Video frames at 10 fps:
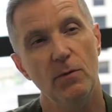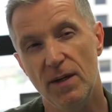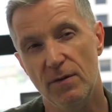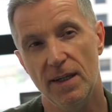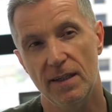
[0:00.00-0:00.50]

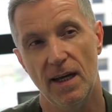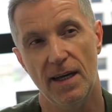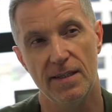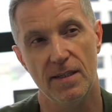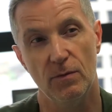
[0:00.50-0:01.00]
we
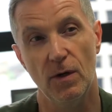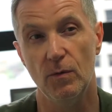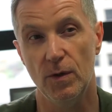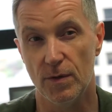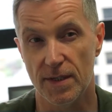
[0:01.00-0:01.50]
realised that
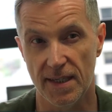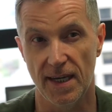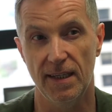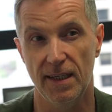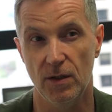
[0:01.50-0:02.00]
what we were
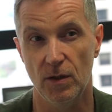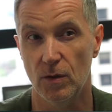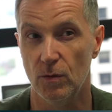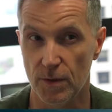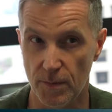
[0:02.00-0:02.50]
selling
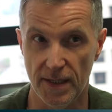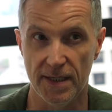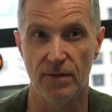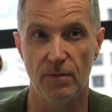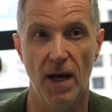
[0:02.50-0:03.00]
was
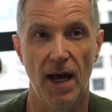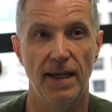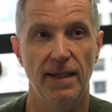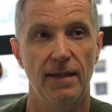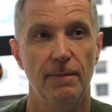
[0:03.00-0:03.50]
peace of
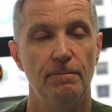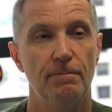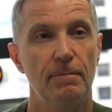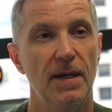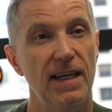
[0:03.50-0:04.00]
mind.
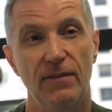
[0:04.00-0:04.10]
By